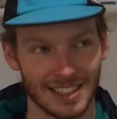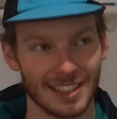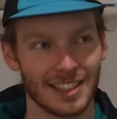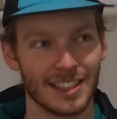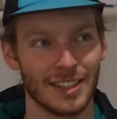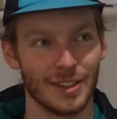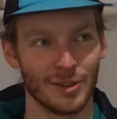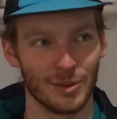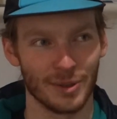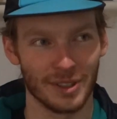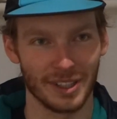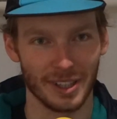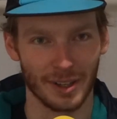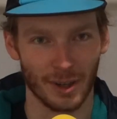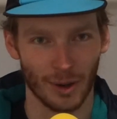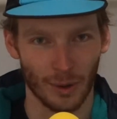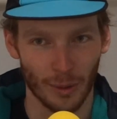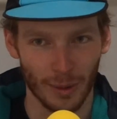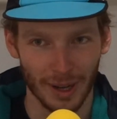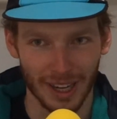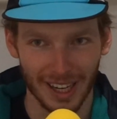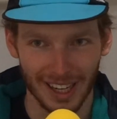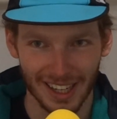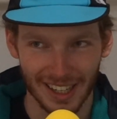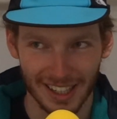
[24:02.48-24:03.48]
You're really
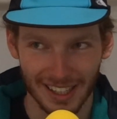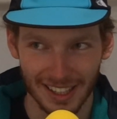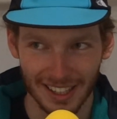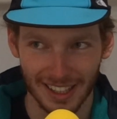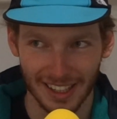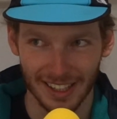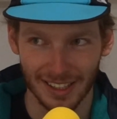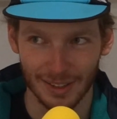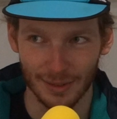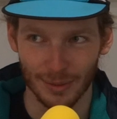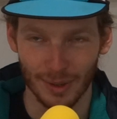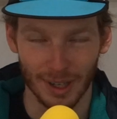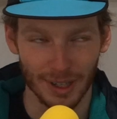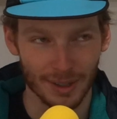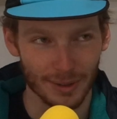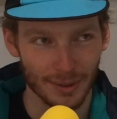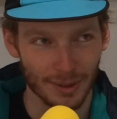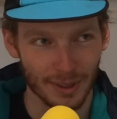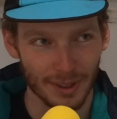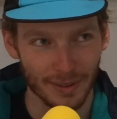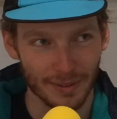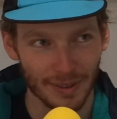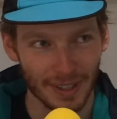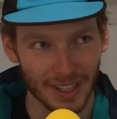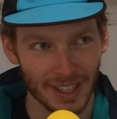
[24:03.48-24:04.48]
quick. You can run
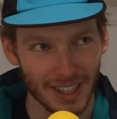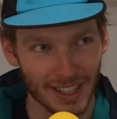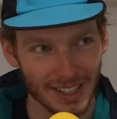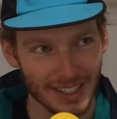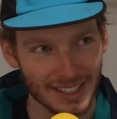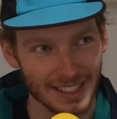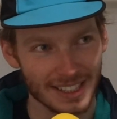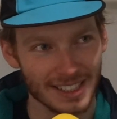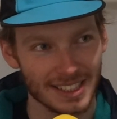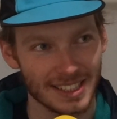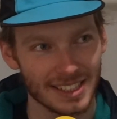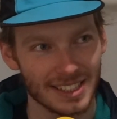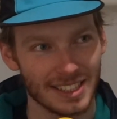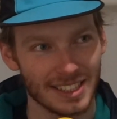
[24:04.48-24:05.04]
really fast.